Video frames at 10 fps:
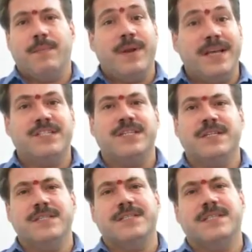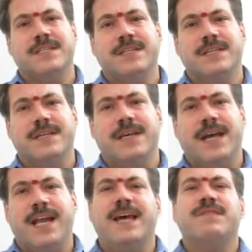pleasures
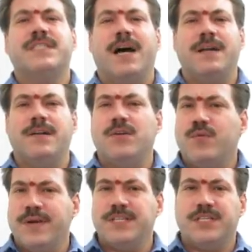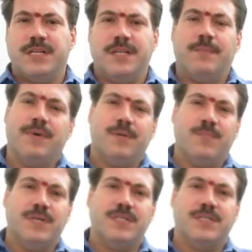and have started to question the
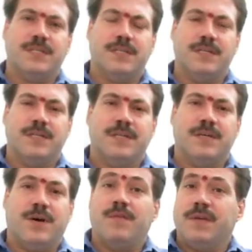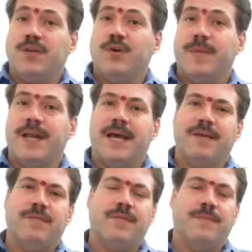purpose of the human life.